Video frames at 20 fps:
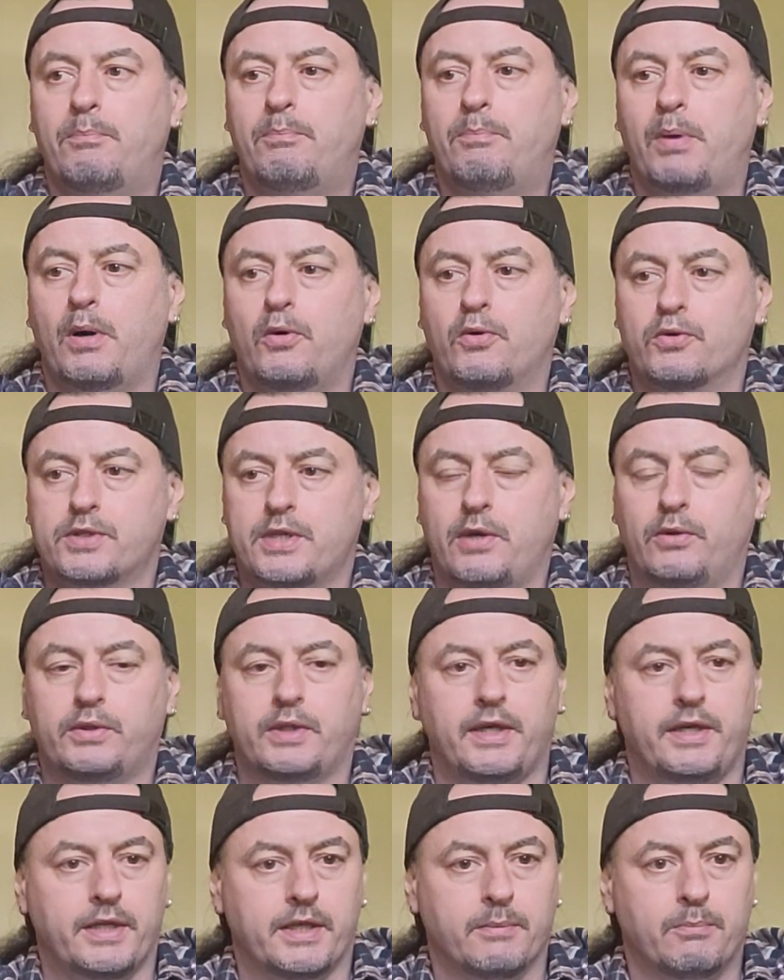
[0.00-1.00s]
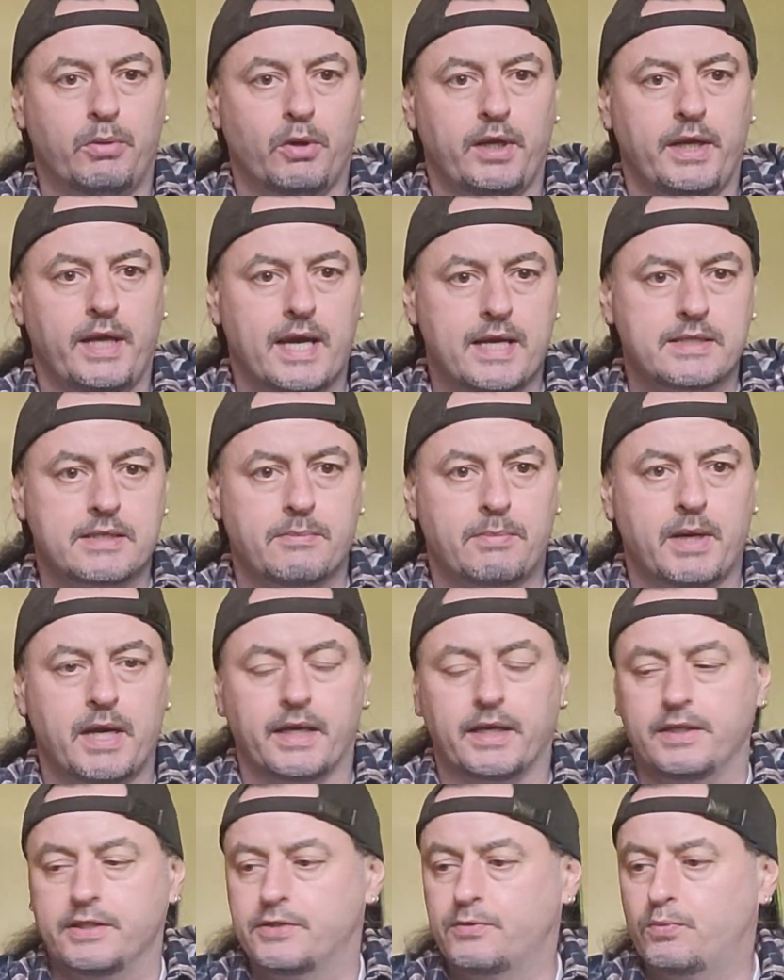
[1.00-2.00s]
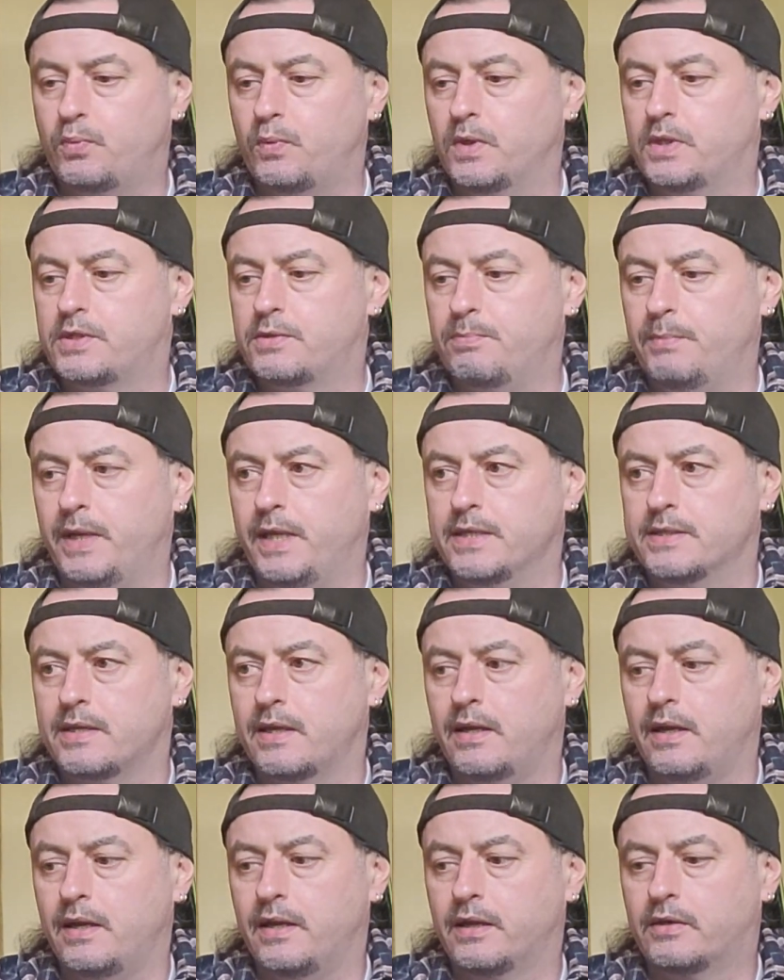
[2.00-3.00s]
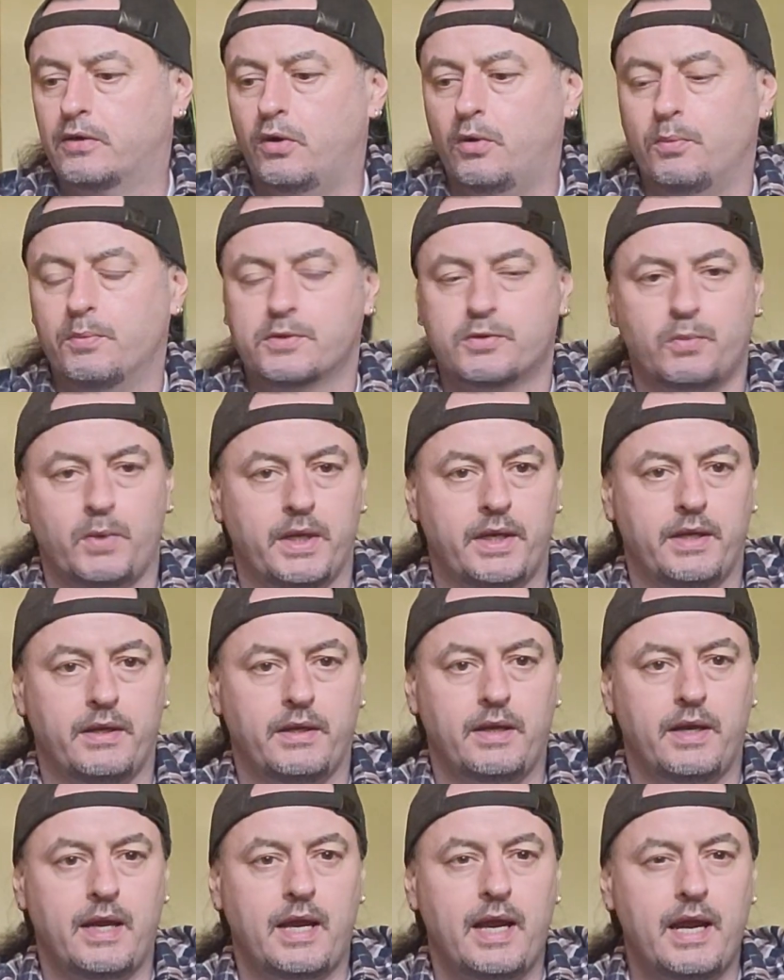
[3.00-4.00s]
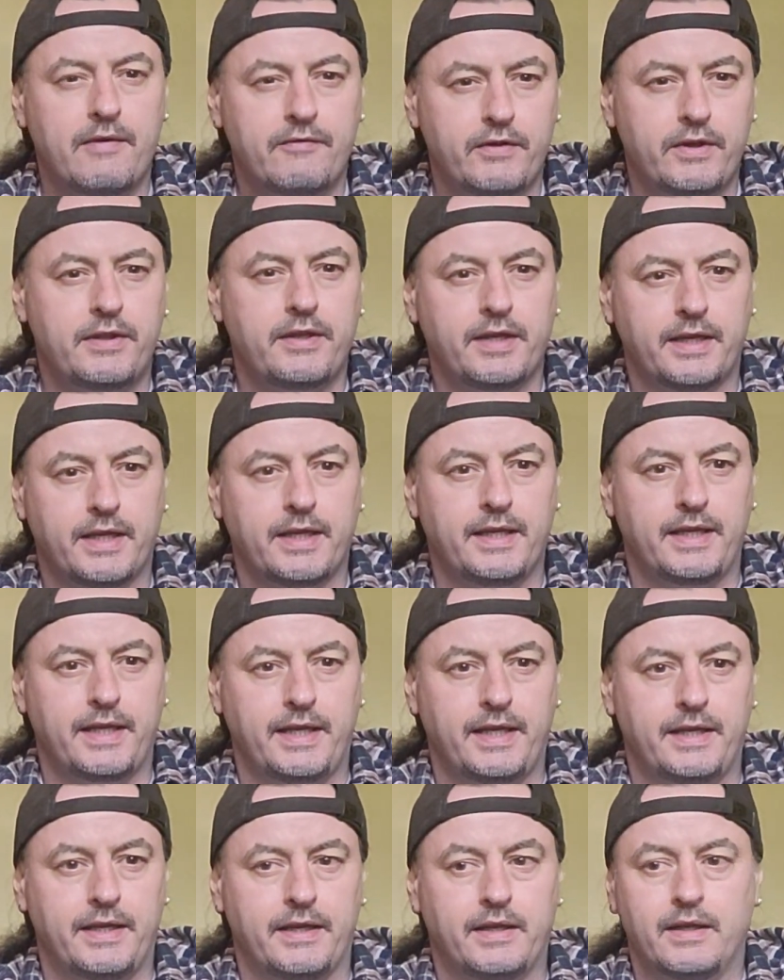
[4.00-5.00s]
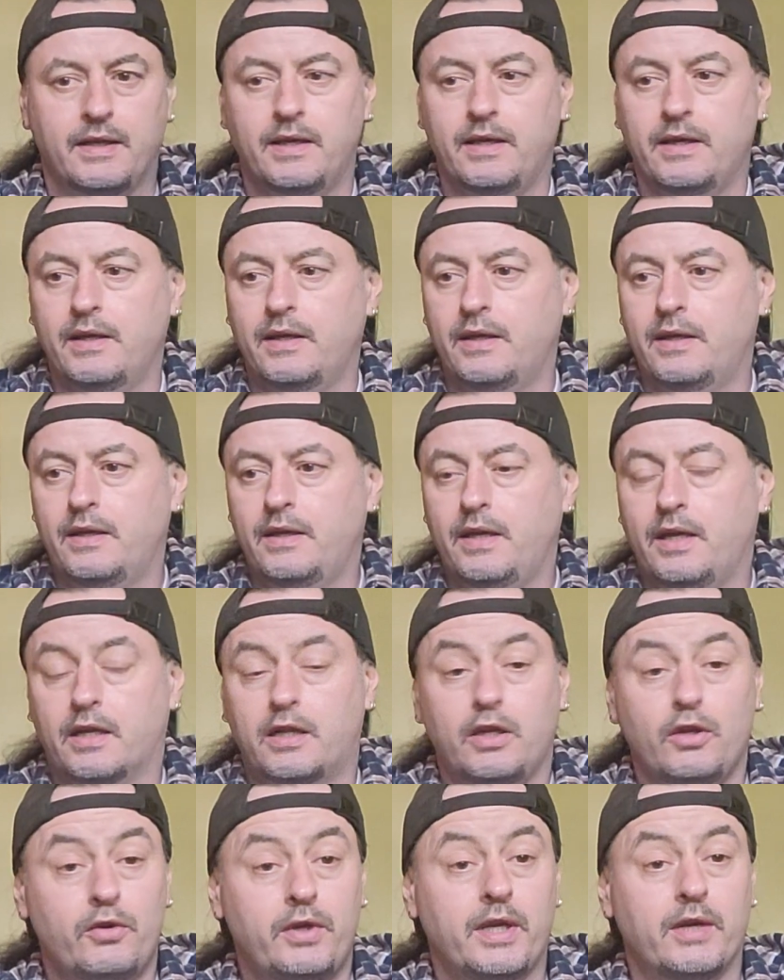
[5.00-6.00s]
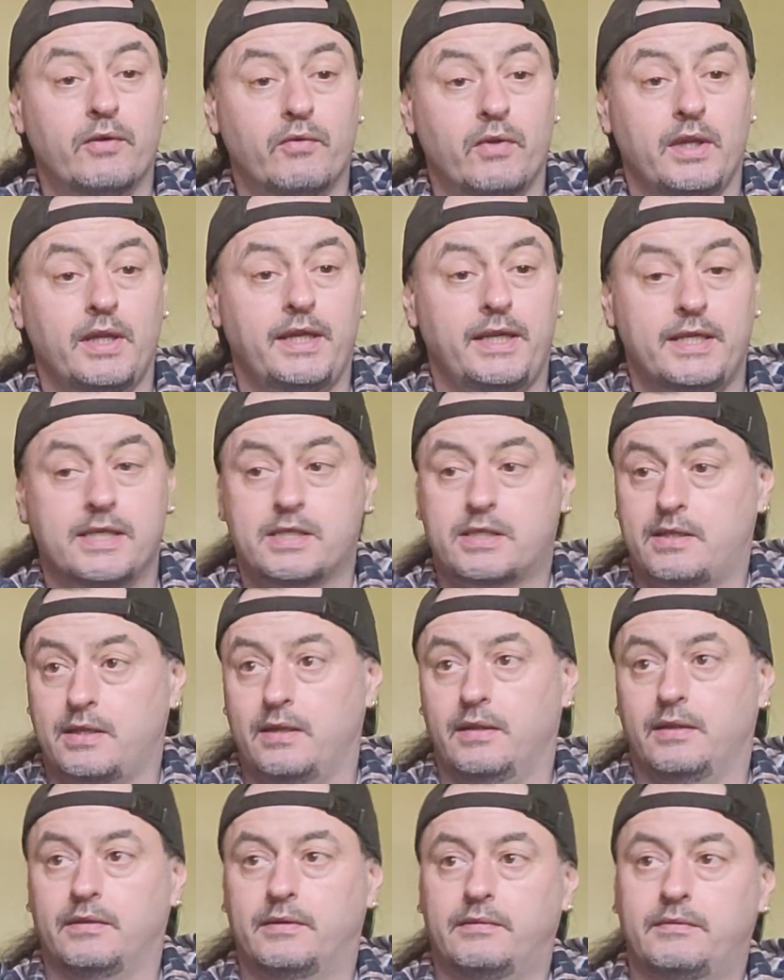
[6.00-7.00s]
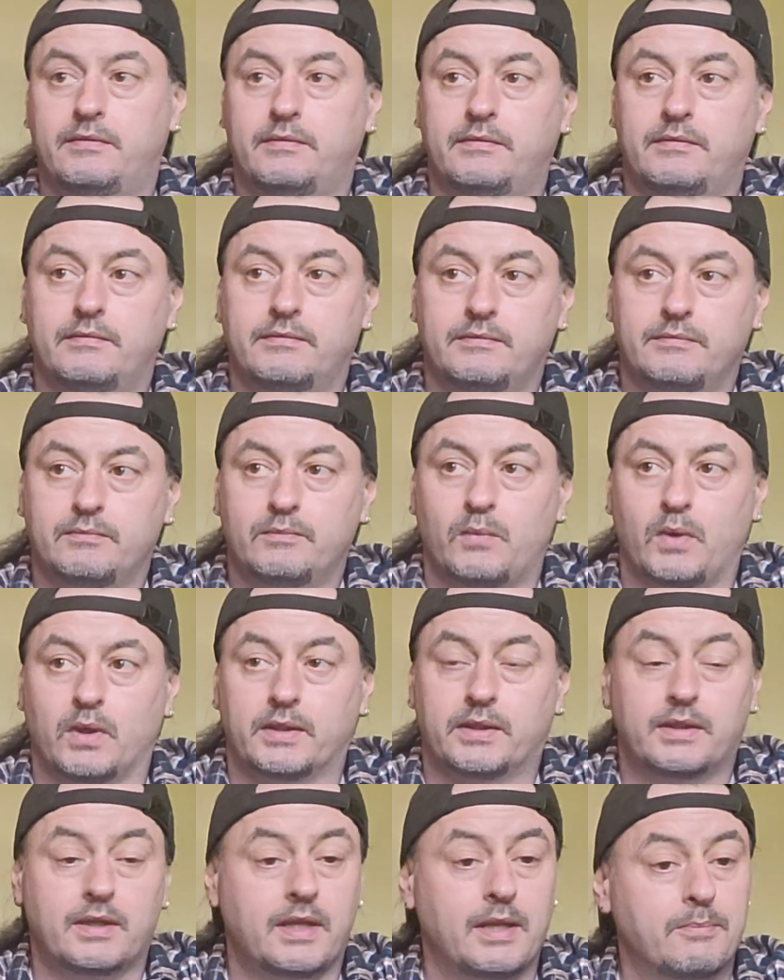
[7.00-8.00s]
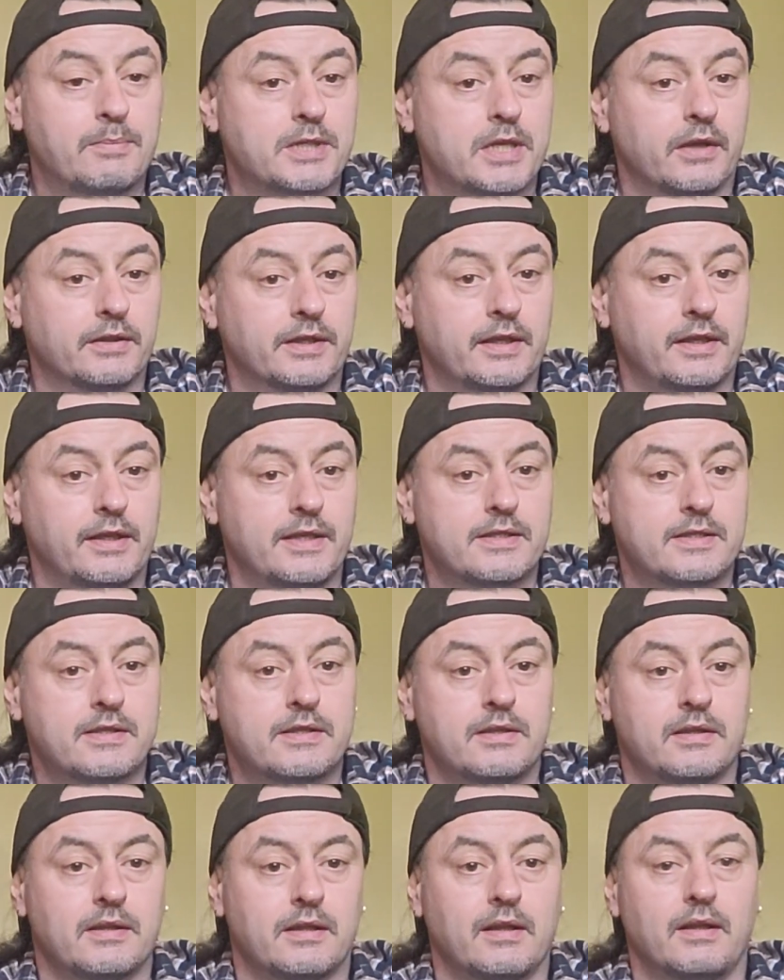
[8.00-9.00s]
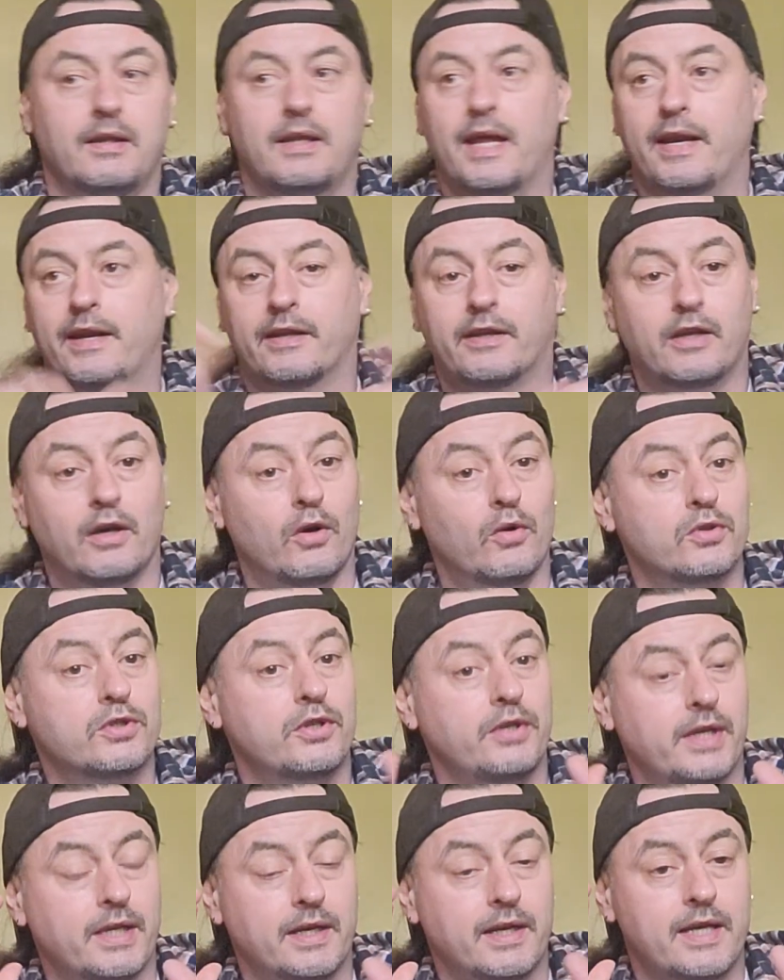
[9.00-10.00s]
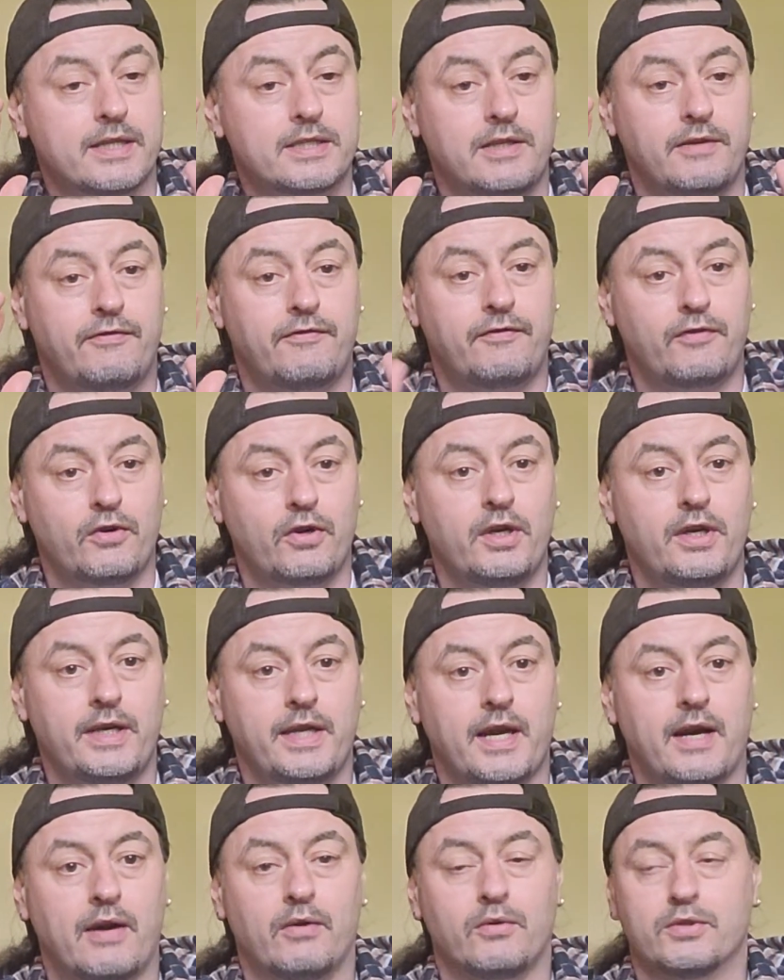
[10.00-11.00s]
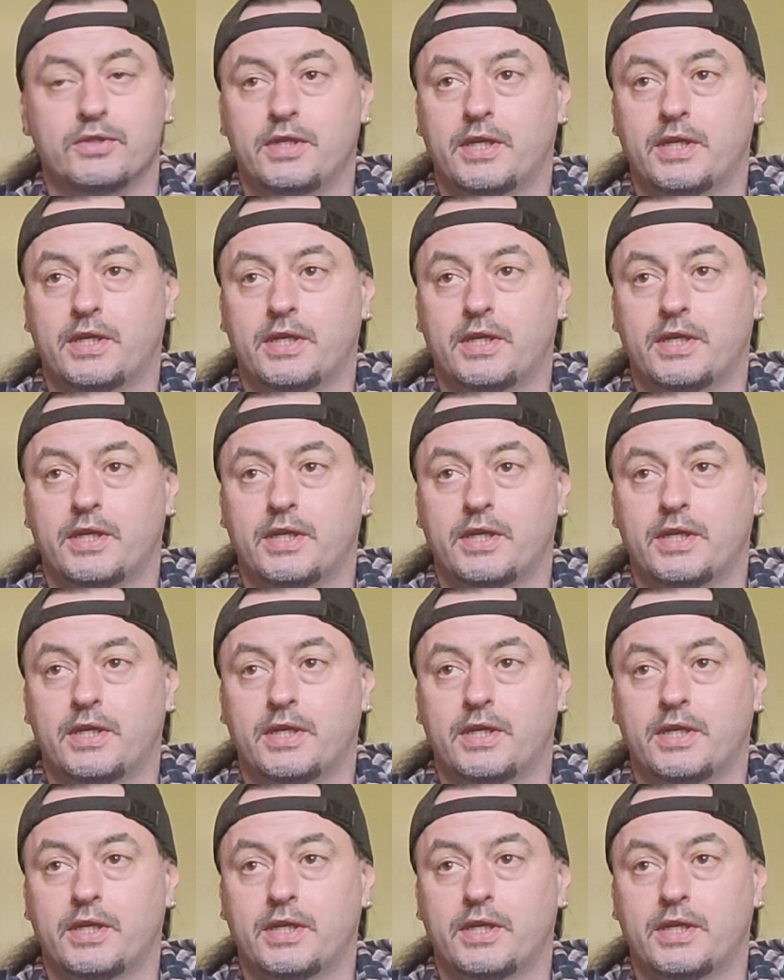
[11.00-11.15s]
bows out there you can buy as a package, which means that it comes with everything you need, including a release what clips onto this to let it go, so you can actually fire the arrows.